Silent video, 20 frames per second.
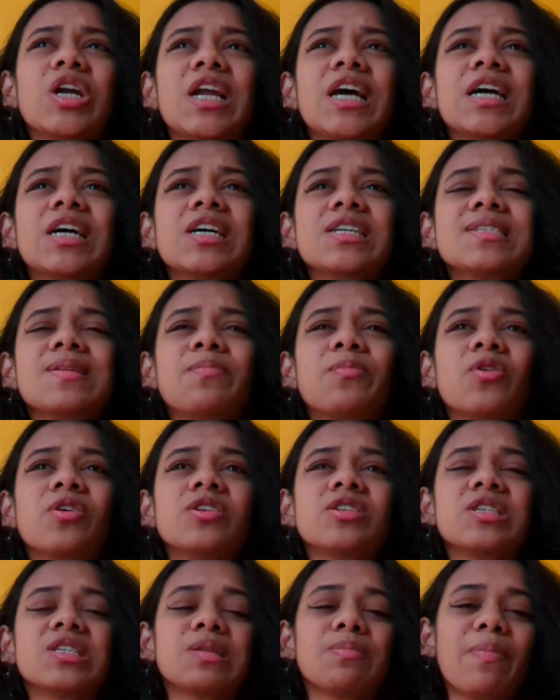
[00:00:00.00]
like a
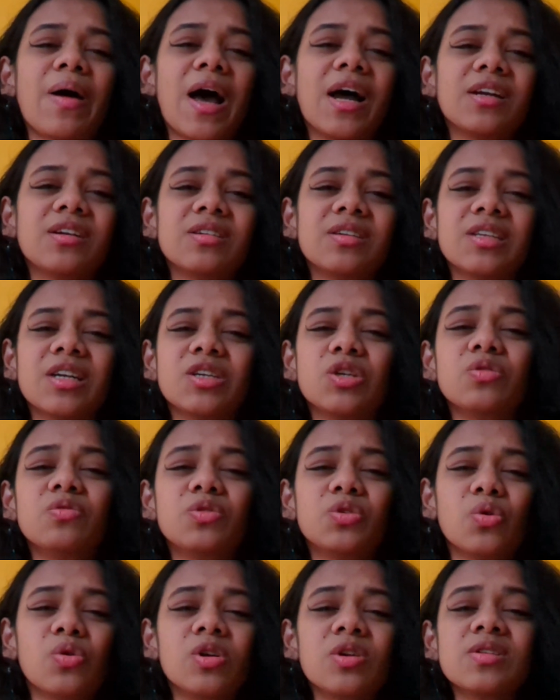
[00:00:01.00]
subconscious pattern that you've
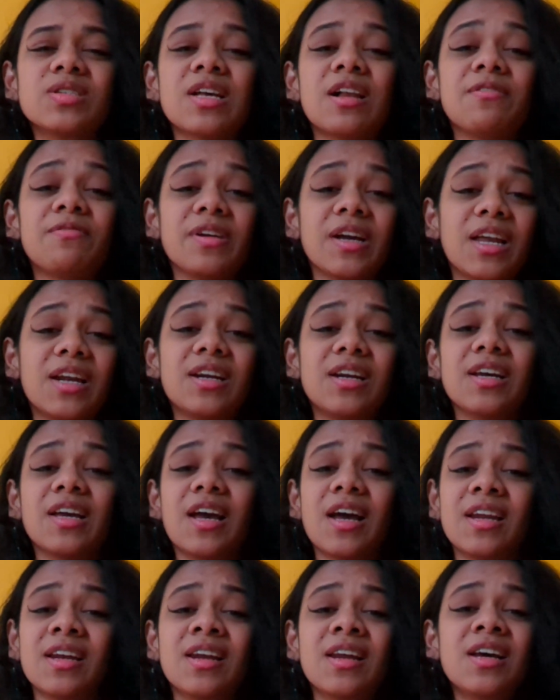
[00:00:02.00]
told yourself again and
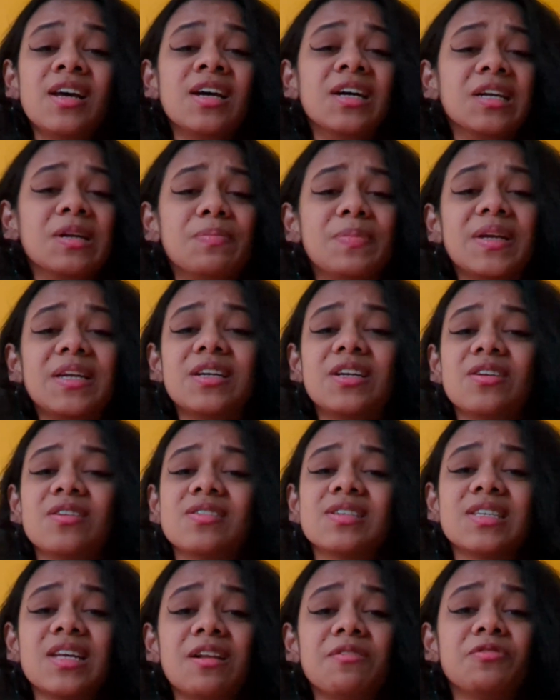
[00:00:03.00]
again, repeat it to
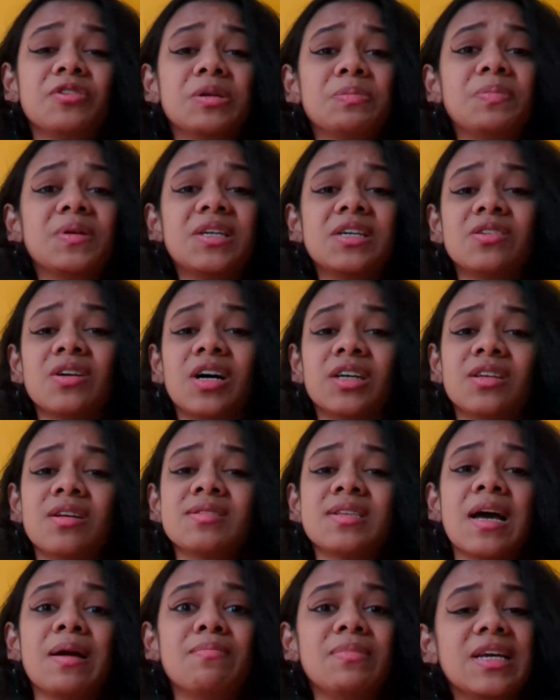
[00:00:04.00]
yourself or repeat it to others,
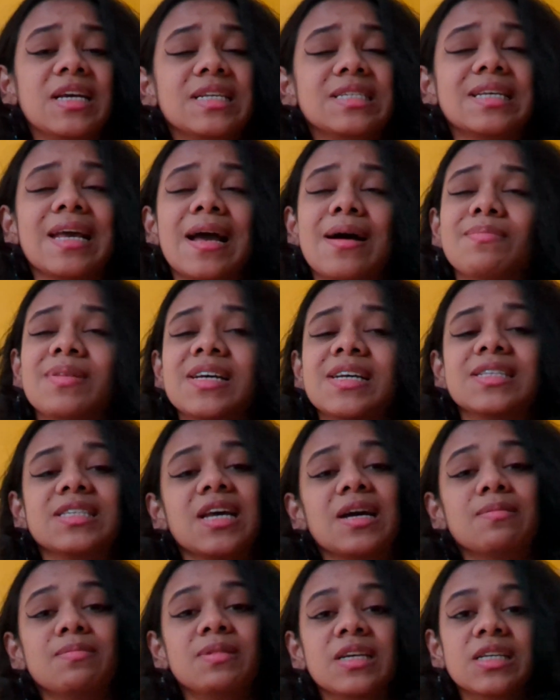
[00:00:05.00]
I'm lazy, I'm lazy,
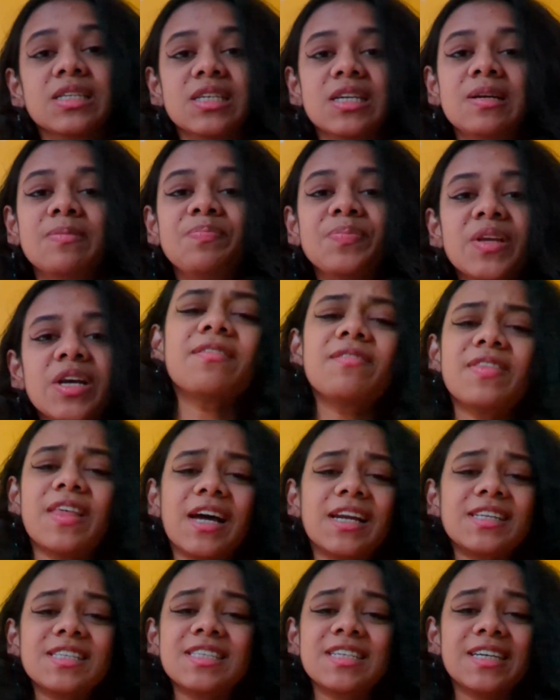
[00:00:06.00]
I'm lazy. If
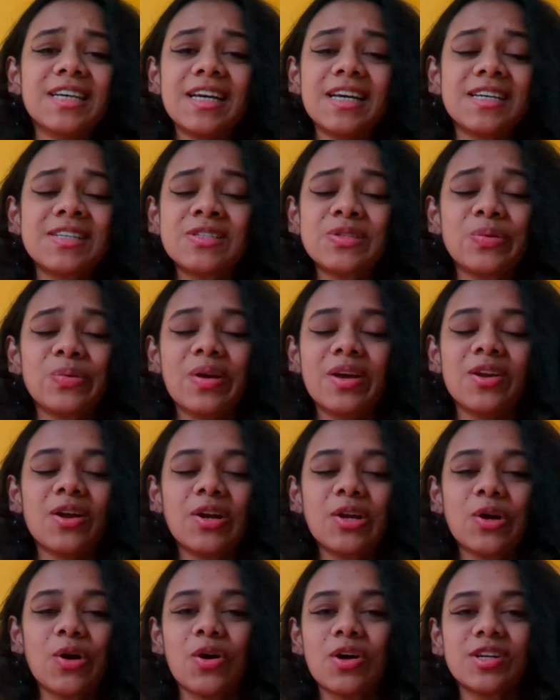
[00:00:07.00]
that is the case, you
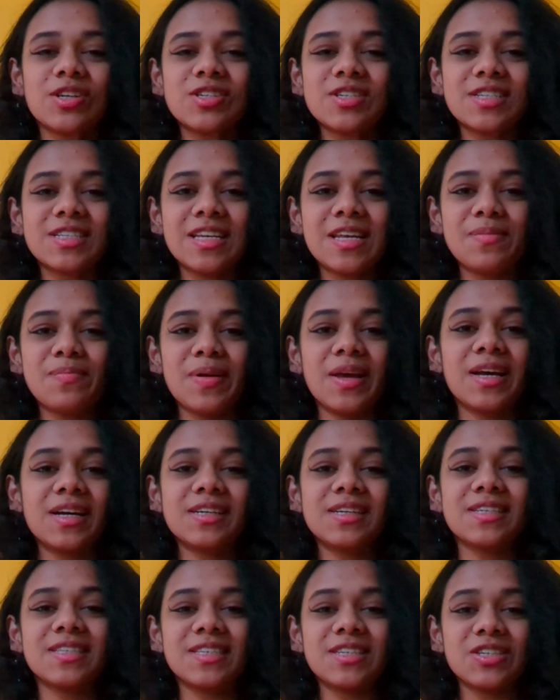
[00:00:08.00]
cannot consciously make a
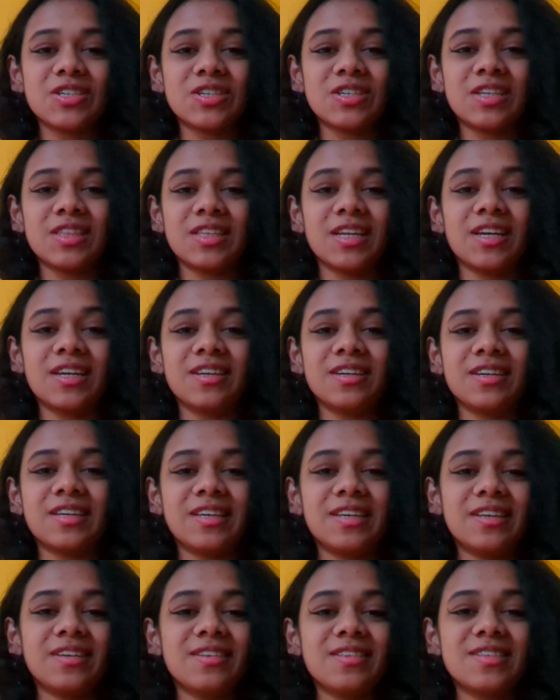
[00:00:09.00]
decision and then
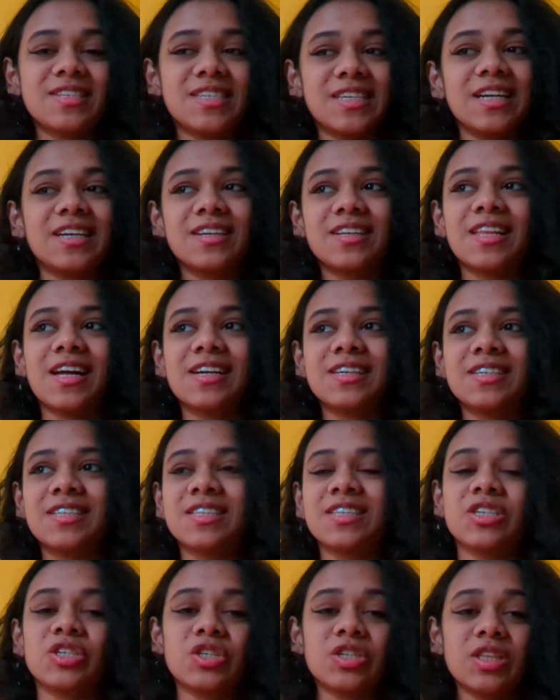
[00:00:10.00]
stick to that
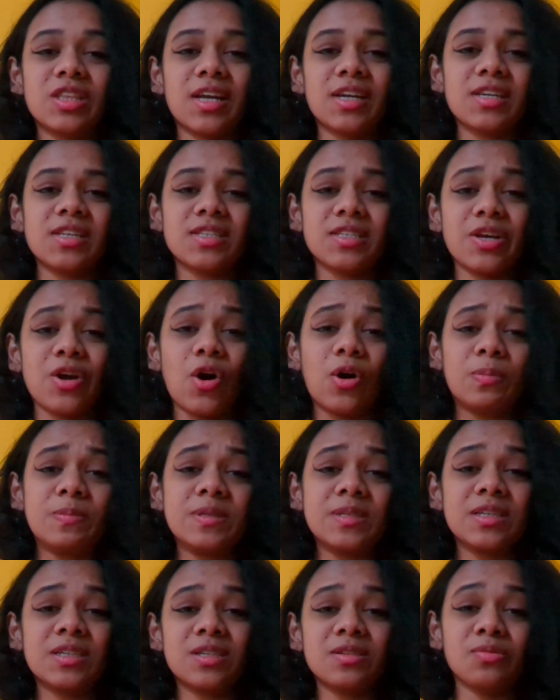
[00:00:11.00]
decision that is the
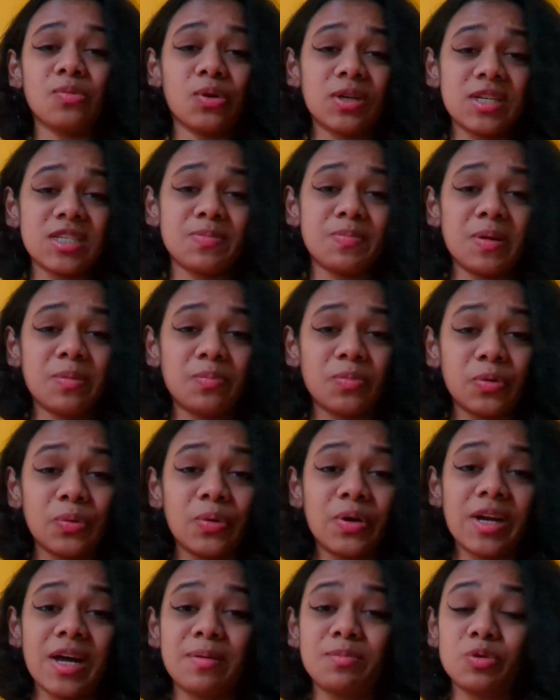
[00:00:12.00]
opposite of what has been
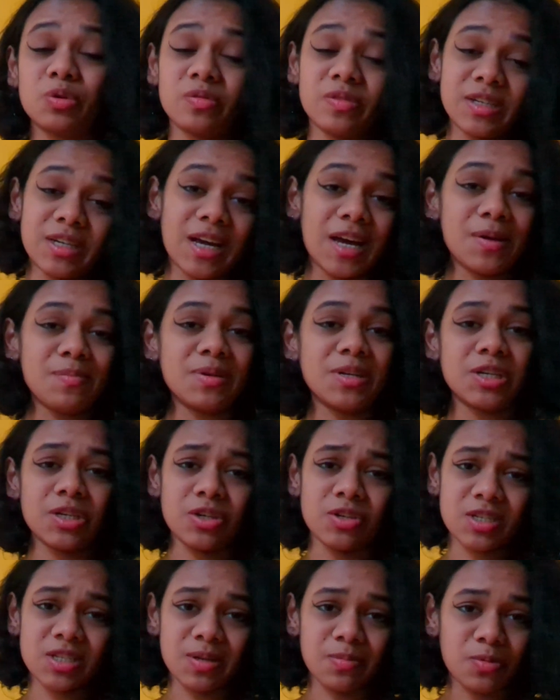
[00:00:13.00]
programmed over time into
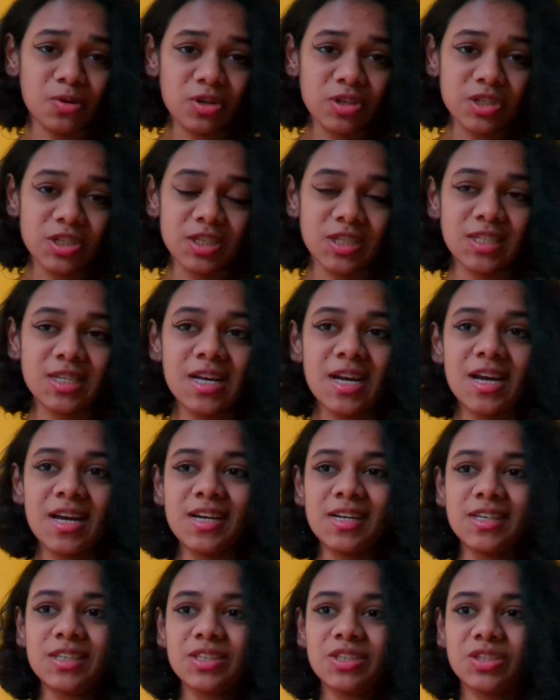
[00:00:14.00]
your subconscious.
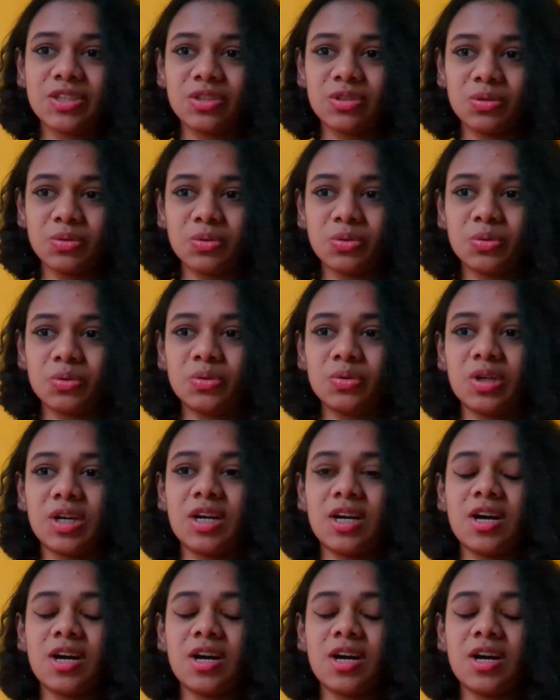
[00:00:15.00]
So